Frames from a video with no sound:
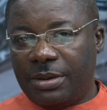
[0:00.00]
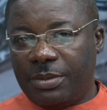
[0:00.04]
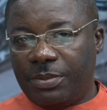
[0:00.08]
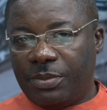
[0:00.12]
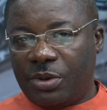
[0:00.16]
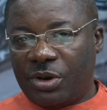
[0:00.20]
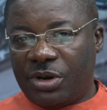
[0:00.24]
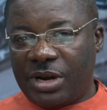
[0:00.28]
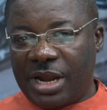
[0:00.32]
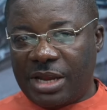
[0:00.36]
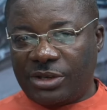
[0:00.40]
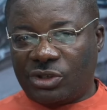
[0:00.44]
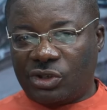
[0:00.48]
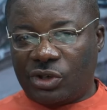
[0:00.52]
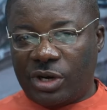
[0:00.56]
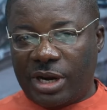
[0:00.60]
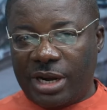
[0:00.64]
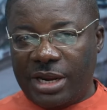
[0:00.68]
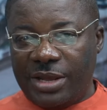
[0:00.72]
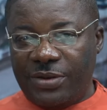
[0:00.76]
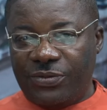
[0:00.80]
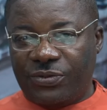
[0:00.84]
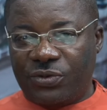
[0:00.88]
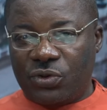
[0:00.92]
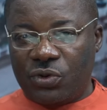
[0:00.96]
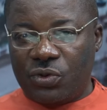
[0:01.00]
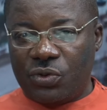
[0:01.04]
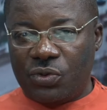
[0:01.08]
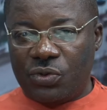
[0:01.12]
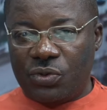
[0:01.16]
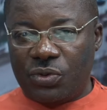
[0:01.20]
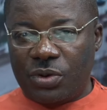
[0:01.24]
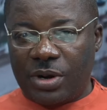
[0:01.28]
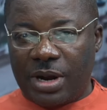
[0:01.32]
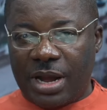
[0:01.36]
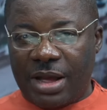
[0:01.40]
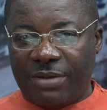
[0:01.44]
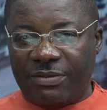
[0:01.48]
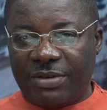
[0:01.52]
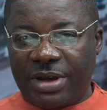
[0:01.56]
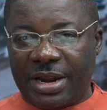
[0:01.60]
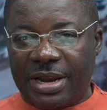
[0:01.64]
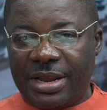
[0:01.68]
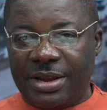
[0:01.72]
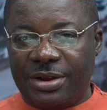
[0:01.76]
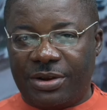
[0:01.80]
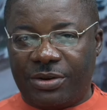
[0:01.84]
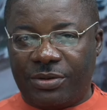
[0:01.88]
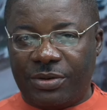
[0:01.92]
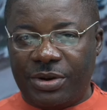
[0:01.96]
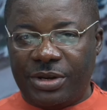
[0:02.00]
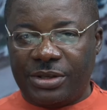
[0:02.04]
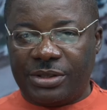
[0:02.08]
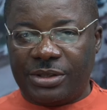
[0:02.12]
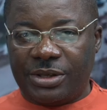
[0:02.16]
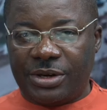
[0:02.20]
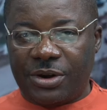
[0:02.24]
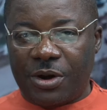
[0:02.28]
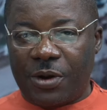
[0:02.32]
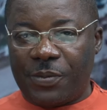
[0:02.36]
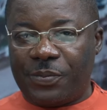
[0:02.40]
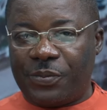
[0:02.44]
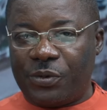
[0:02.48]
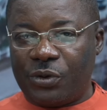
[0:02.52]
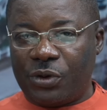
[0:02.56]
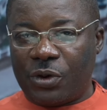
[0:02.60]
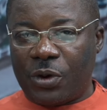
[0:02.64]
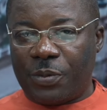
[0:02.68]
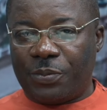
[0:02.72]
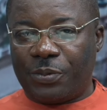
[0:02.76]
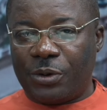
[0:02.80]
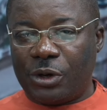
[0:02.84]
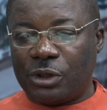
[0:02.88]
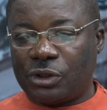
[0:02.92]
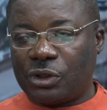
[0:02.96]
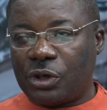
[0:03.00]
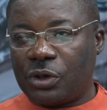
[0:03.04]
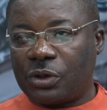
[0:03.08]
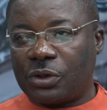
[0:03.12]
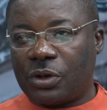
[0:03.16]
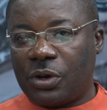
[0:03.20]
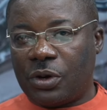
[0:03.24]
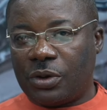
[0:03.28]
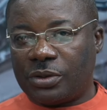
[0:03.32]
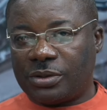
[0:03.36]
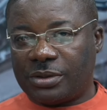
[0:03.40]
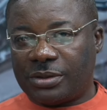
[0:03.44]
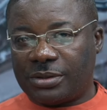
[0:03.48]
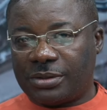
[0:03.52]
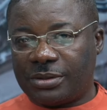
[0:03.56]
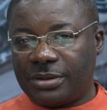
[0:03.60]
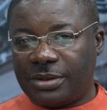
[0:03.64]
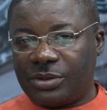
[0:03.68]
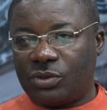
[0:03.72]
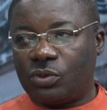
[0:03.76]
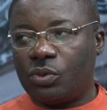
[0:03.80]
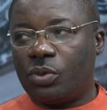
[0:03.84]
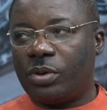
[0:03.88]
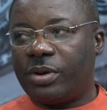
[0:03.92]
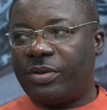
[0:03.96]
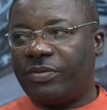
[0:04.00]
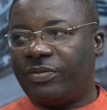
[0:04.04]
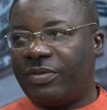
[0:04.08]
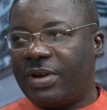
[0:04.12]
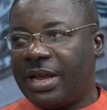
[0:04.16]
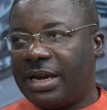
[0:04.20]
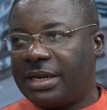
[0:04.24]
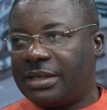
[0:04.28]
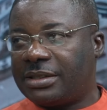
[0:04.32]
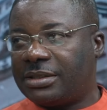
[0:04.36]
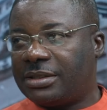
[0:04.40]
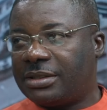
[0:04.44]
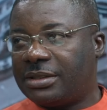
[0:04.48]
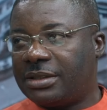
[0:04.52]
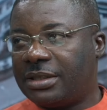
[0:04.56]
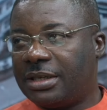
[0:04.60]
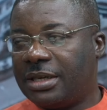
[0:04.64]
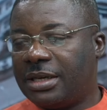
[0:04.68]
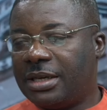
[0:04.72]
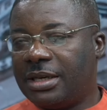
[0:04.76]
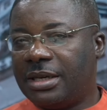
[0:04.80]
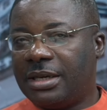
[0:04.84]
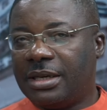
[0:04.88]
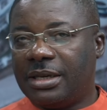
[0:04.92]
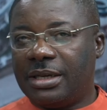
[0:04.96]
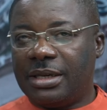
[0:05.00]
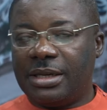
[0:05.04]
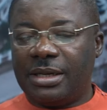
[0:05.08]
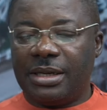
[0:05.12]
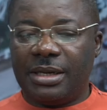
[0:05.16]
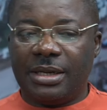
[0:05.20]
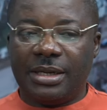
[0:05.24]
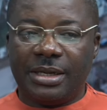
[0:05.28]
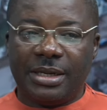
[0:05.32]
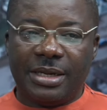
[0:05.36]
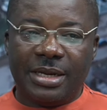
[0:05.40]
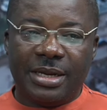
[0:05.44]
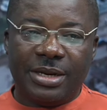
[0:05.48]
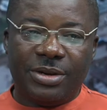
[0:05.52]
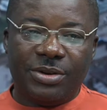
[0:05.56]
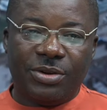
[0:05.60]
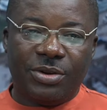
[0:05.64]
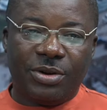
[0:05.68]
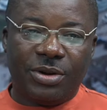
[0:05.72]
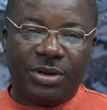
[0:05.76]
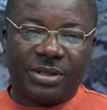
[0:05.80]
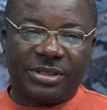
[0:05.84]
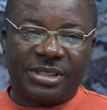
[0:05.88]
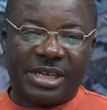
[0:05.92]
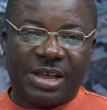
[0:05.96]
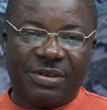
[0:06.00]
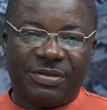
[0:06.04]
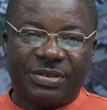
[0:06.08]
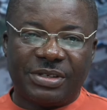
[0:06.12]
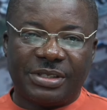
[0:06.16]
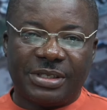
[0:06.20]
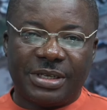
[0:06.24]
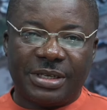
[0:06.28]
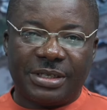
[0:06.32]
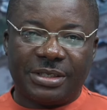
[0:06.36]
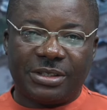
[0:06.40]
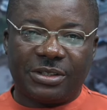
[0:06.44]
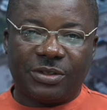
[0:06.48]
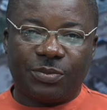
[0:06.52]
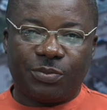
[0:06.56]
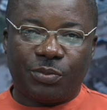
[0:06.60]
But naturally, if you have an increase in your operation costs, it will reflect in your services.